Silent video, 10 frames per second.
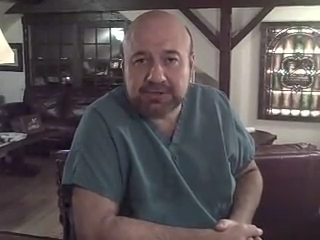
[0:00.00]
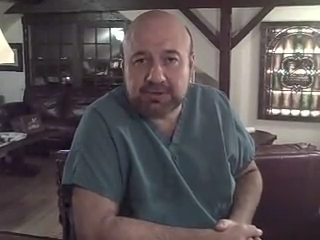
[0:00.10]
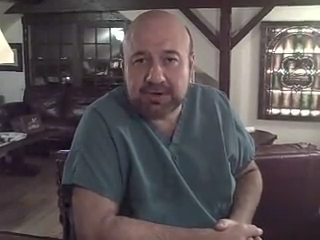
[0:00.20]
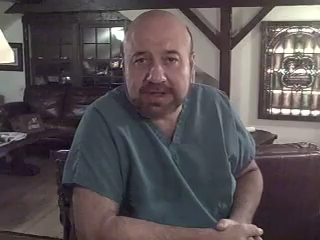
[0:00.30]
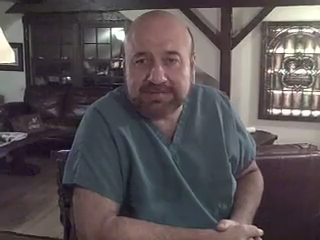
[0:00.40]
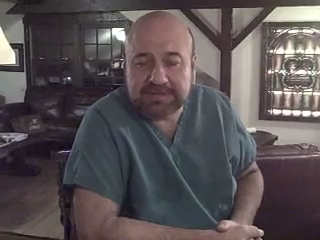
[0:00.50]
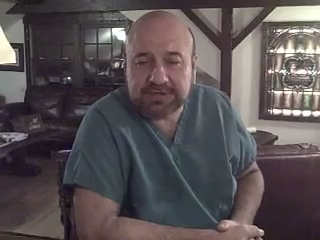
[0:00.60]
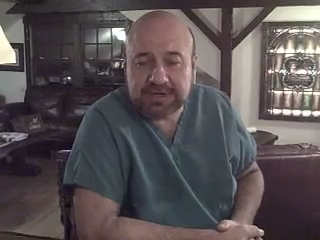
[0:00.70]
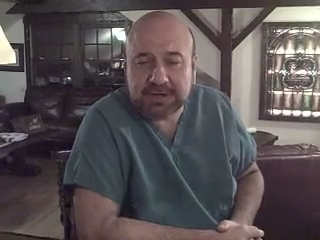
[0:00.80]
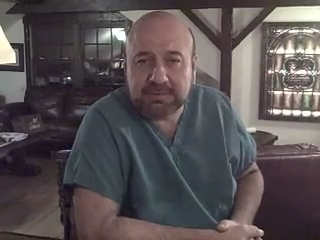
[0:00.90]
Shortly
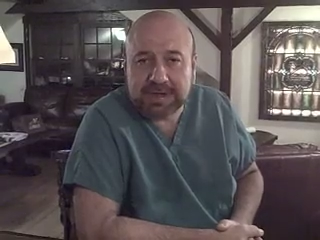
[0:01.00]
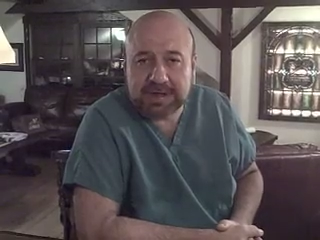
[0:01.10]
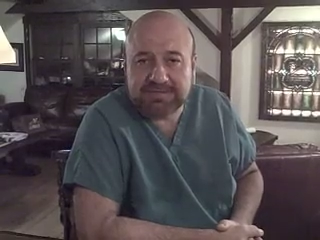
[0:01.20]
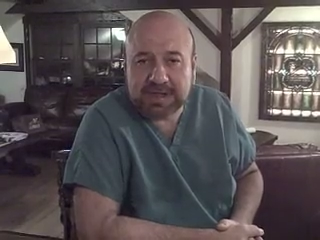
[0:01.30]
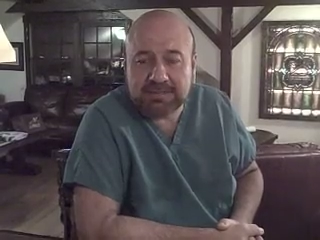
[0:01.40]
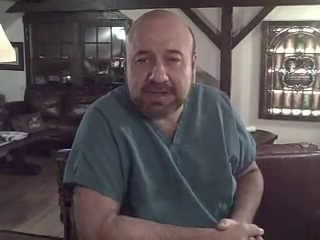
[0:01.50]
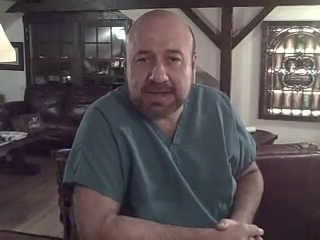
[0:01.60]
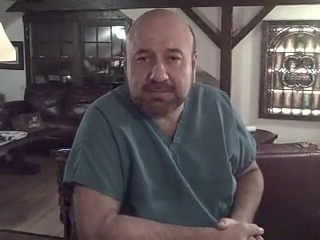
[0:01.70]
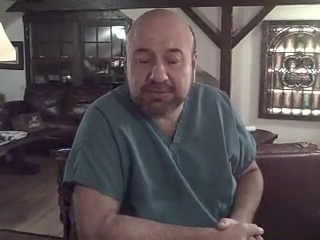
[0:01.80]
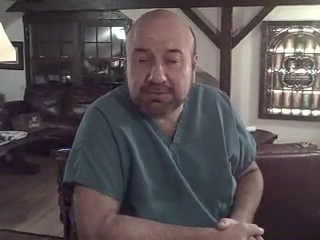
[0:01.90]
after, she complained of not
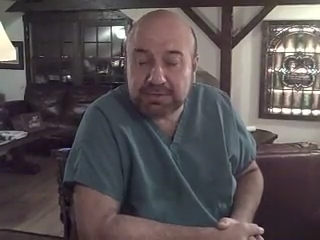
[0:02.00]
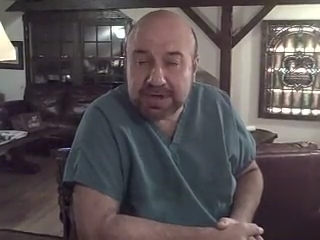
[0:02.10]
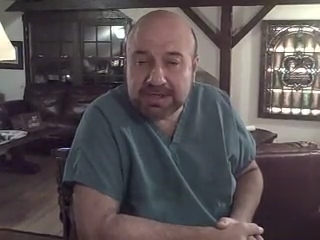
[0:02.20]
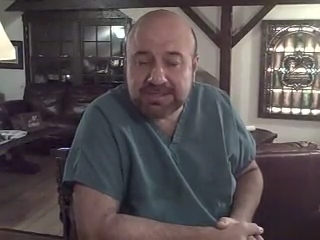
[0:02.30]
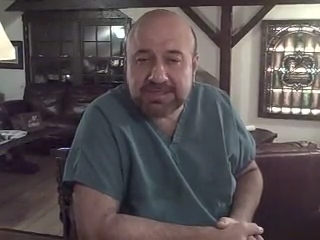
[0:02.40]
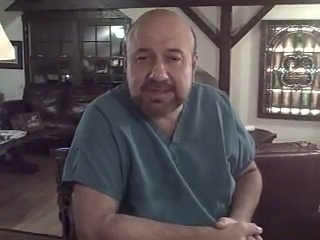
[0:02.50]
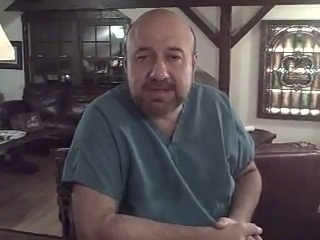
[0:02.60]
being able to breathe.